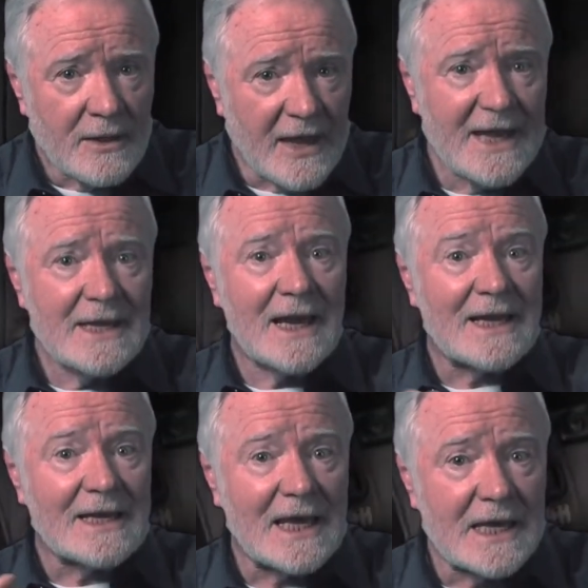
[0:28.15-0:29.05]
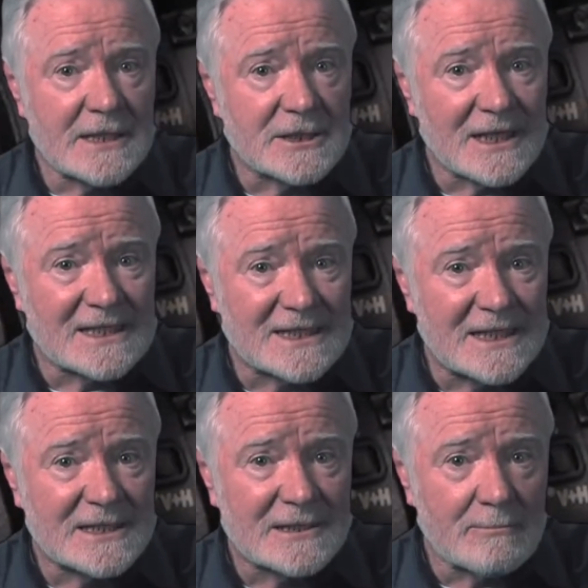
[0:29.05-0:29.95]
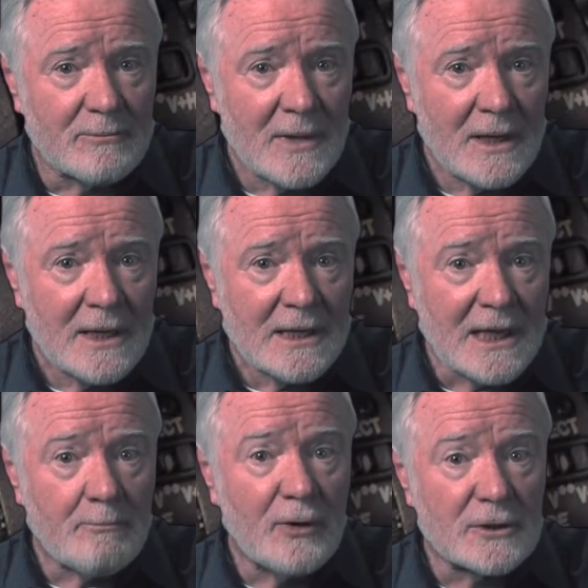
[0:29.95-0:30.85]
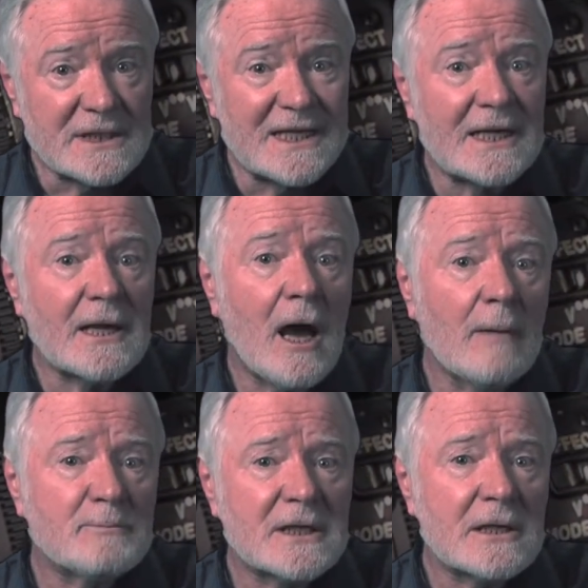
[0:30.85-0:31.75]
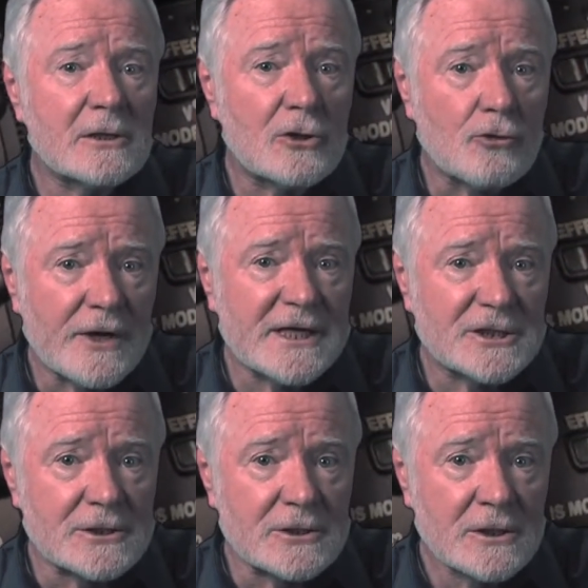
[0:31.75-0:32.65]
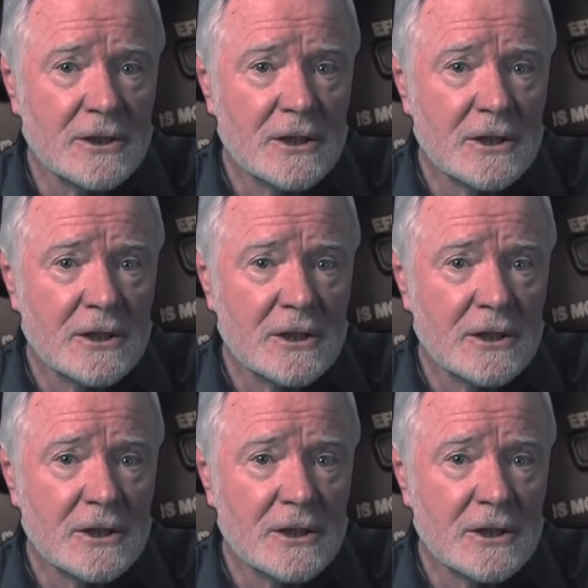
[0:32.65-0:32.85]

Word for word: then engage a system that puts in an optical correction